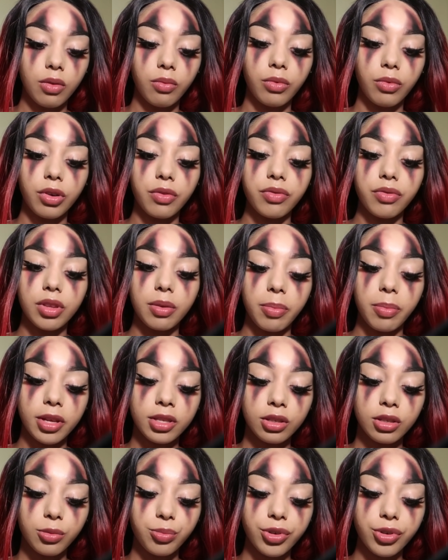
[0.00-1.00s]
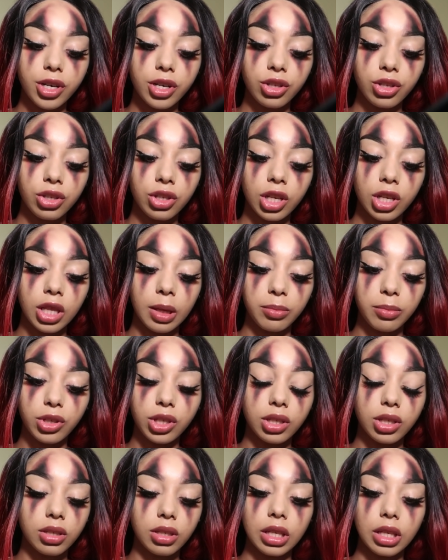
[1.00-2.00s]
with the pencil brush, and
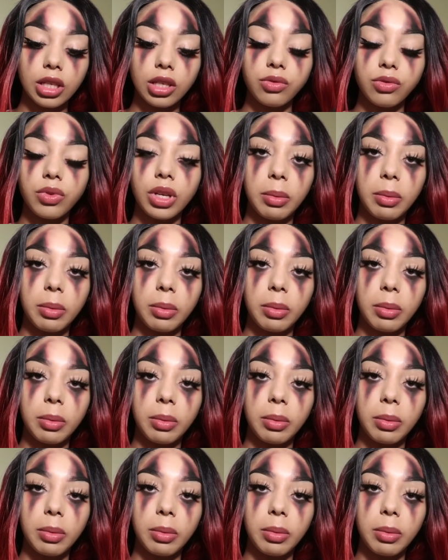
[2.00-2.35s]
it doesn't